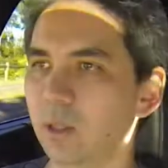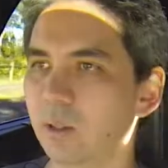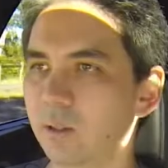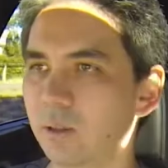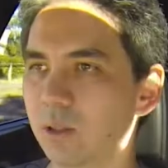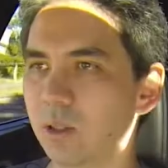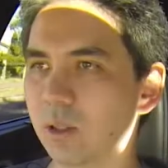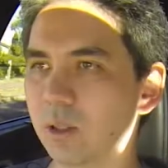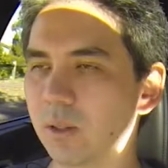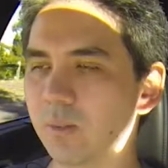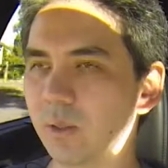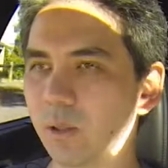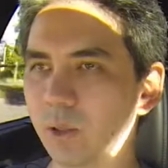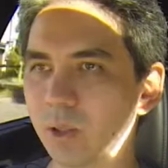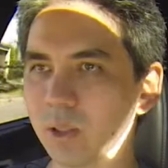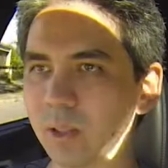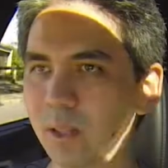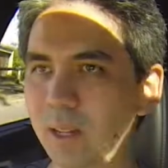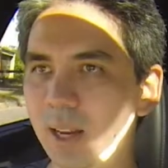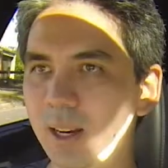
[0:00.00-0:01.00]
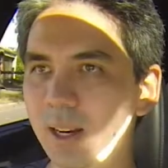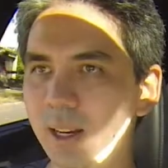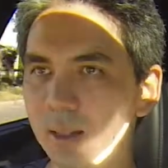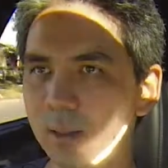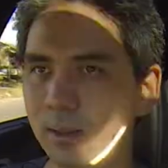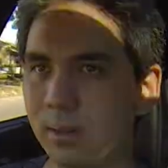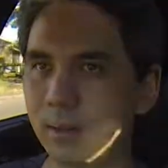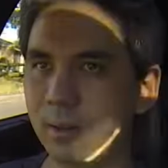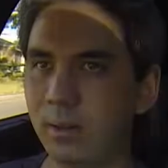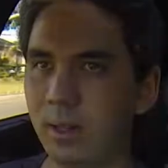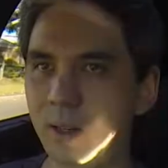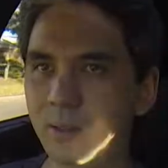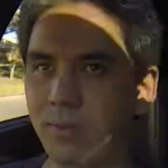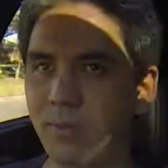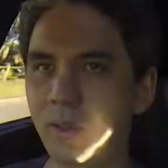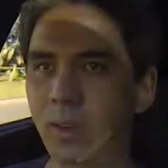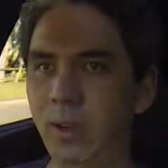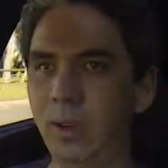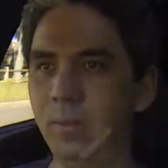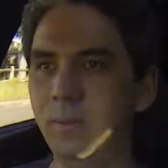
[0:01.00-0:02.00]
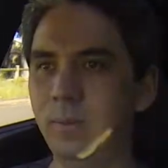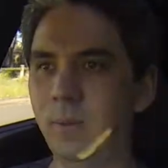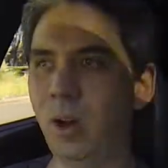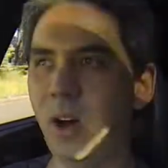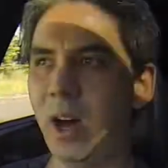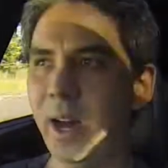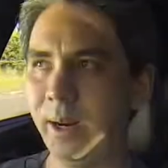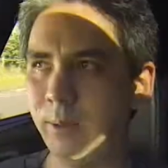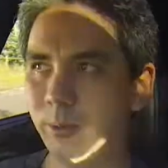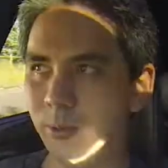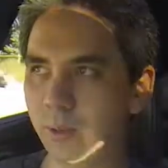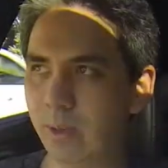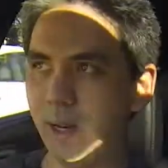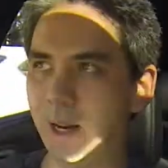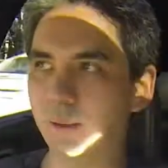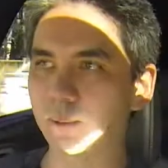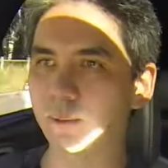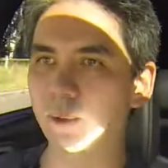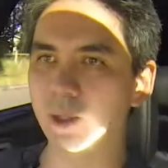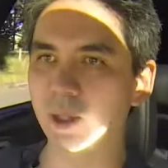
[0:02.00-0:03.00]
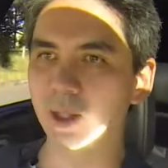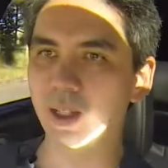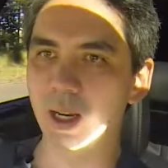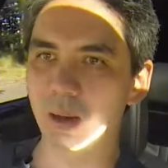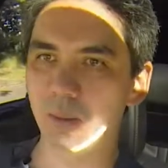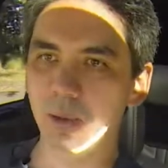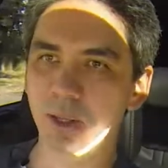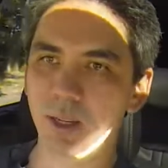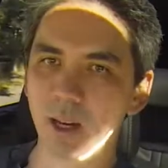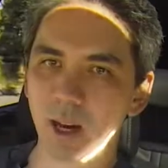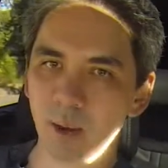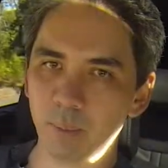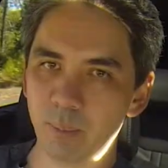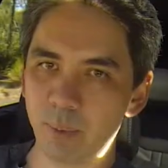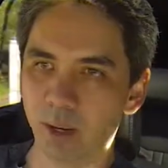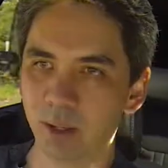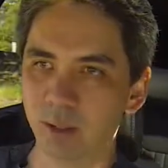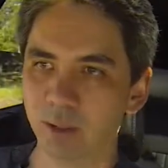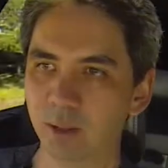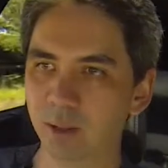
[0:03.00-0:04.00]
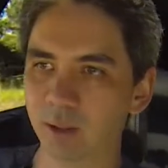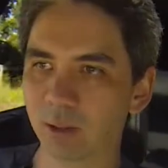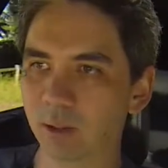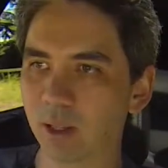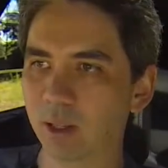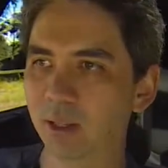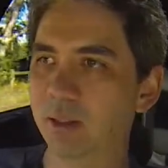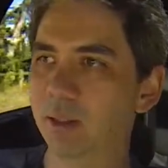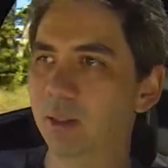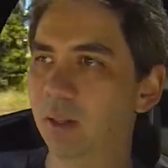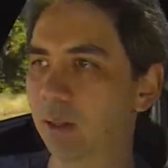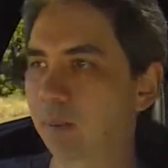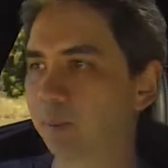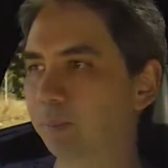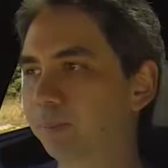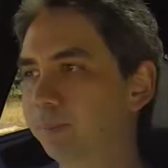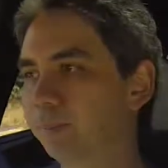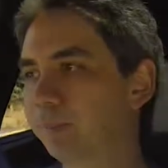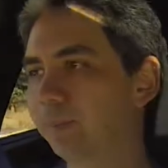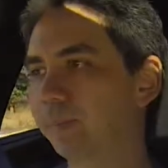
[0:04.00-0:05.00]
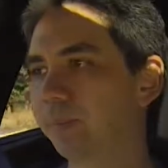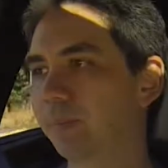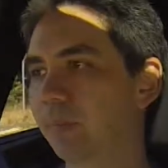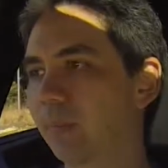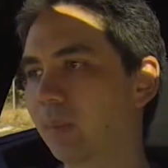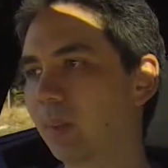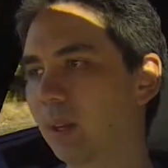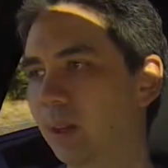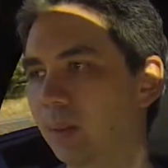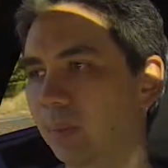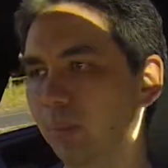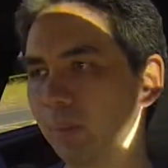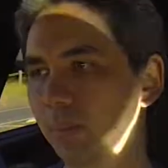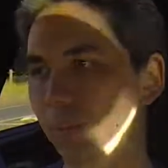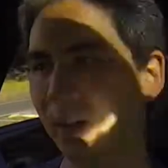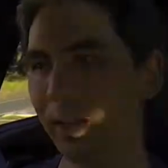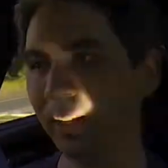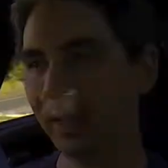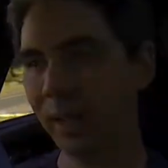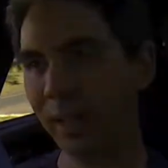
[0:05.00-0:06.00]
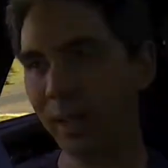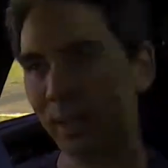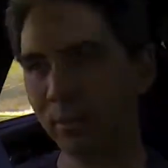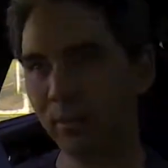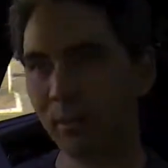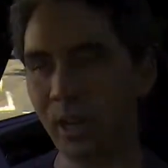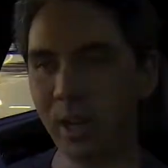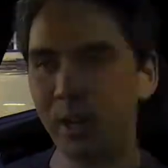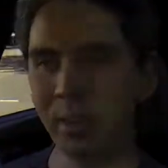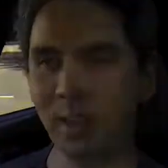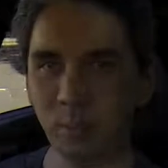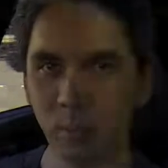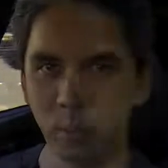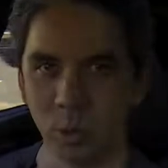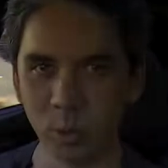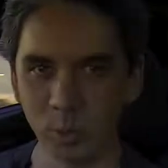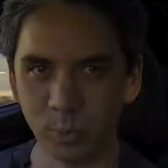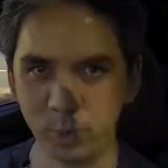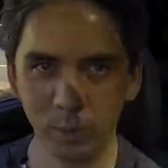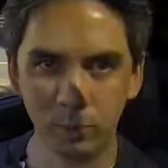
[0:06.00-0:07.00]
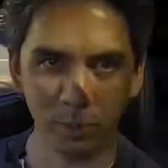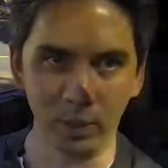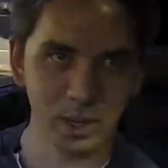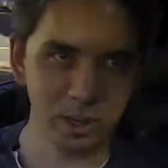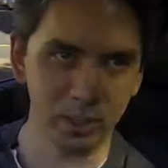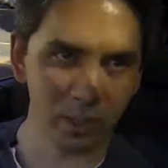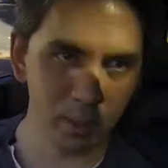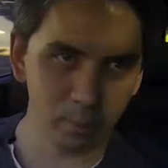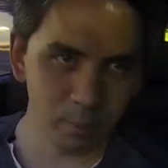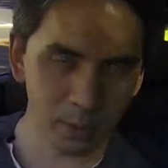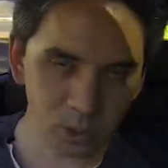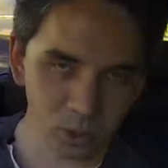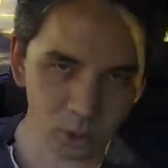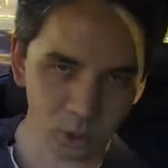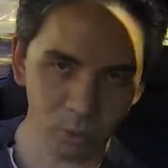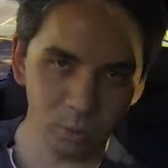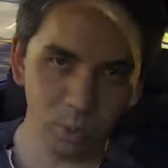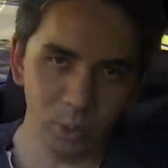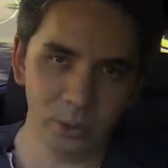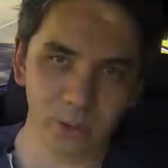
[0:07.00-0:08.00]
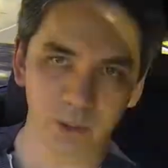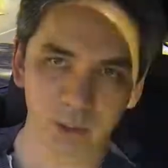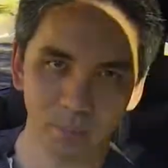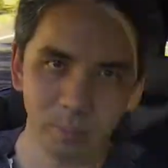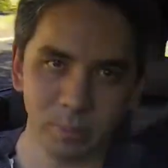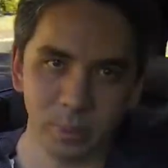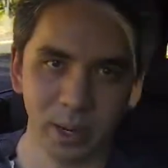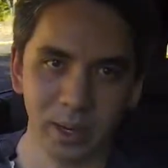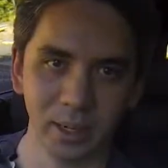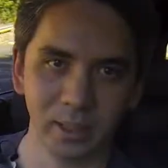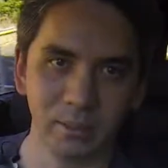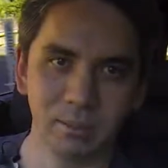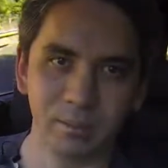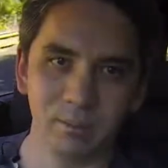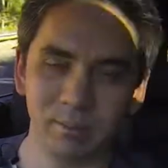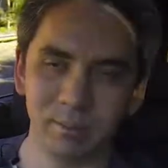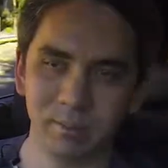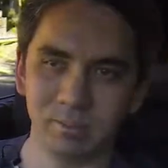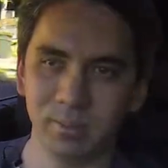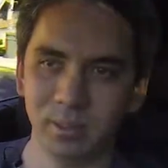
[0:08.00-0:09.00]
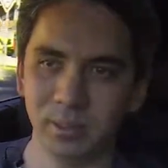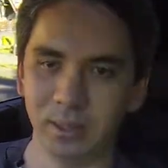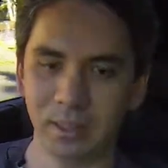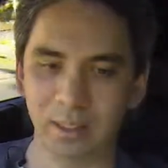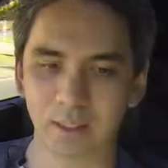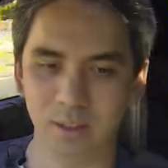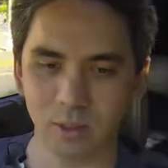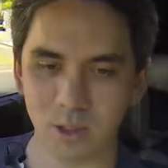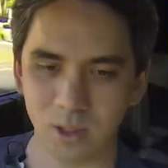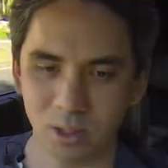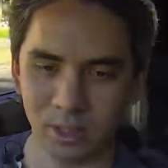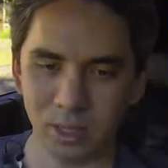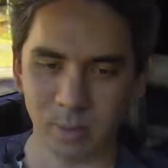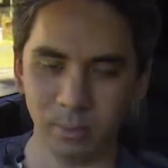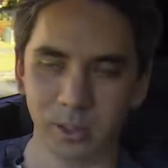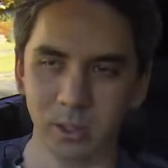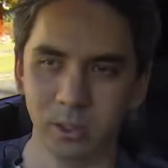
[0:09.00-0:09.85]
just for aesthetics if I was to keep the car. But, you know, that's, again, I think most people aren't going to be too bothered, but it's just something I